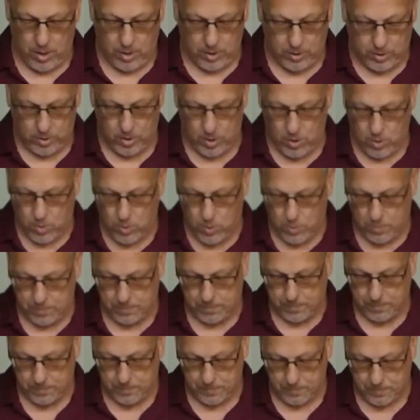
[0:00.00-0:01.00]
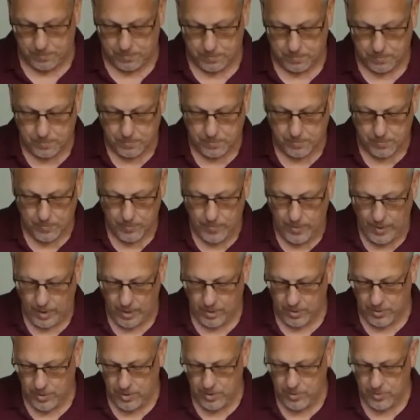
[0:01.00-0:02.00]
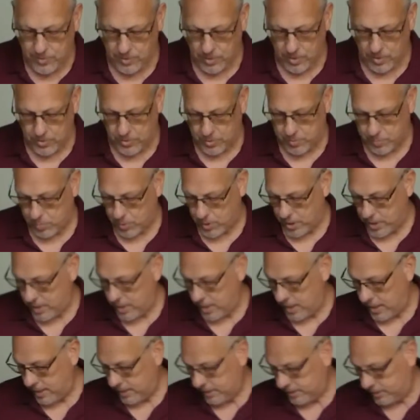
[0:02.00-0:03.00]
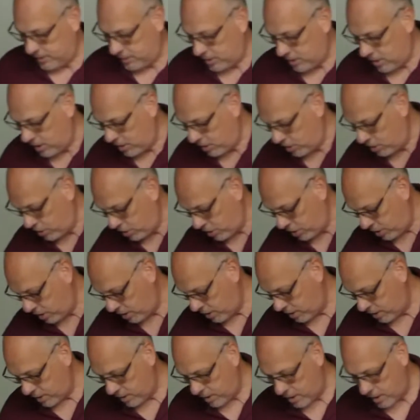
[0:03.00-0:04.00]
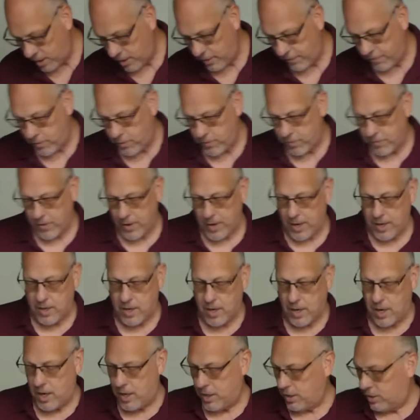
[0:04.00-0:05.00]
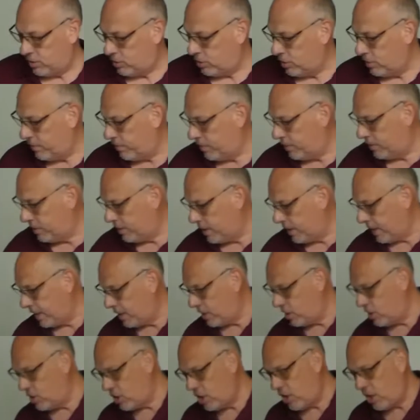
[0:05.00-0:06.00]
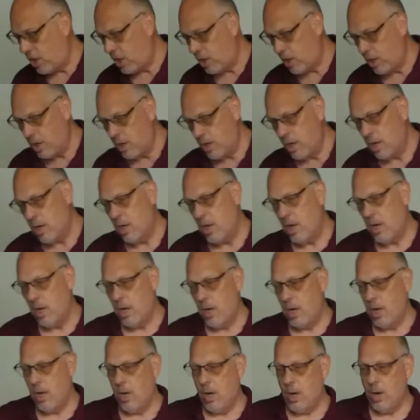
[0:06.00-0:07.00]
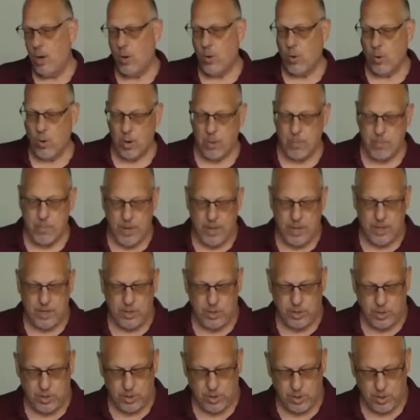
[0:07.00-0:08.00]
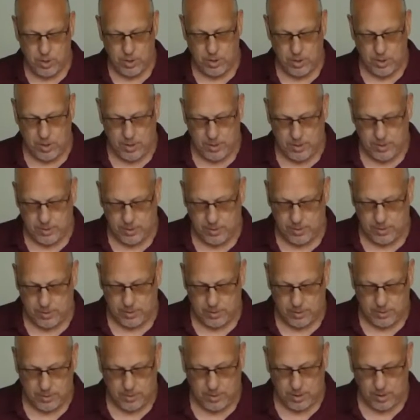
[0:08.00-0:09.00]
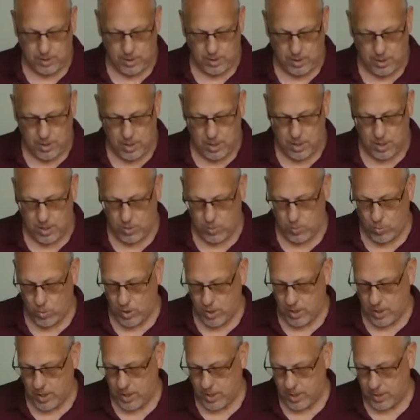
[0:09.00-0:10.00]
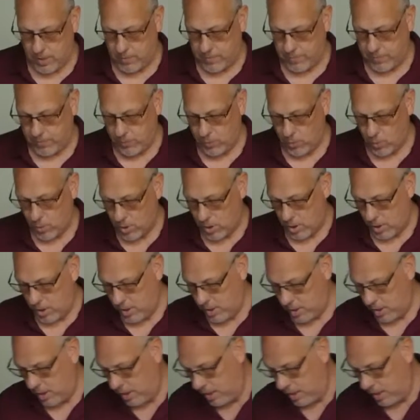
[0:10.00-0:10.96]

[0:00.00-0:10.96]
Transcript: So these are spread as such that if you find a hard surface like a chair or a bench, it's a little hard to work on the floor.